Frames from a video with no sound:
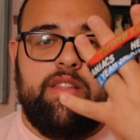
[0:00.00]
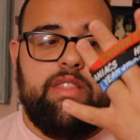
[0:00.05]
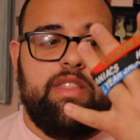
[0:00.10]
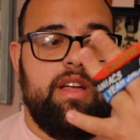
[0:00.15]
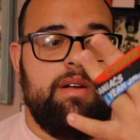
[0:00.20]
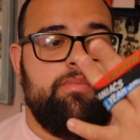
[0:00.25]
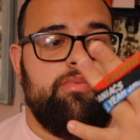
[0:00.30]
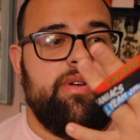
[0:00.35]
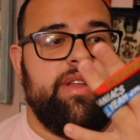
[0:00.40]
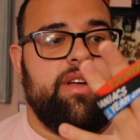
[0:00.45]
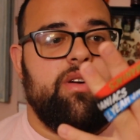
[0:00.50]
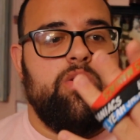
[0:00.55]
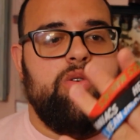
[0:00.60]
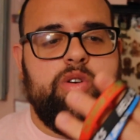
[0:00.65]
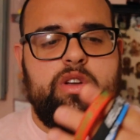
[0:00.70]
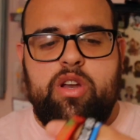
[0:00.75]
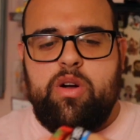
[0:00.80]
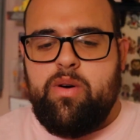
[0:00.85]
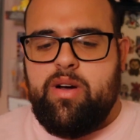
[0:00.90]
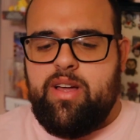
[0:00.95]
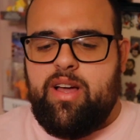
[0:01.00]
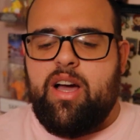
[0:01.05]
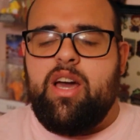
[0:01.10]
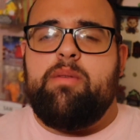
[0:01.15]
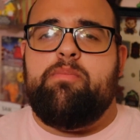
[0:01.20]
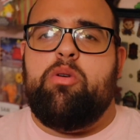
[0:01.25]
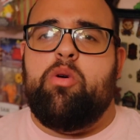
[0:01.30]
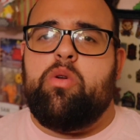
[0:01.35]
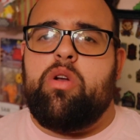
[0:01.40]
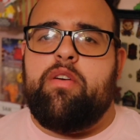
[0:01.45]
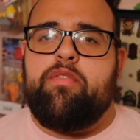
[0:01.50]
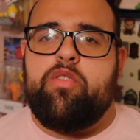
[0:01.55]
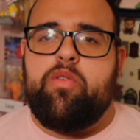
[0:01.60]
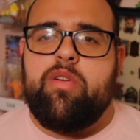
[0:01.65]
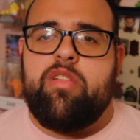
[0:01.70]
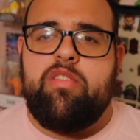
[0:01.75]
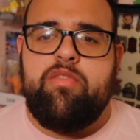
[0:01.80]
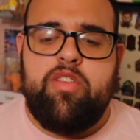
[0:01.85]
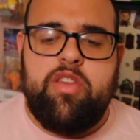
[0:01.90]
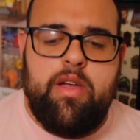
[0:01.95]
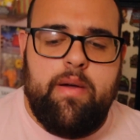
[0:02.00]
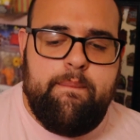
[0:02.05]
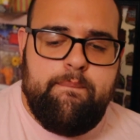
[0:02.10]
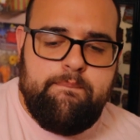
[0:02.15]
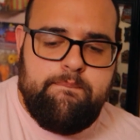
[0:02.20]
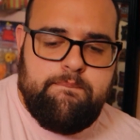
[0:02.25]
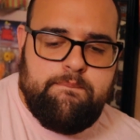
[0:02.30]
They're pretty cool. You know what? I'm gonna put one on for the rest of the video.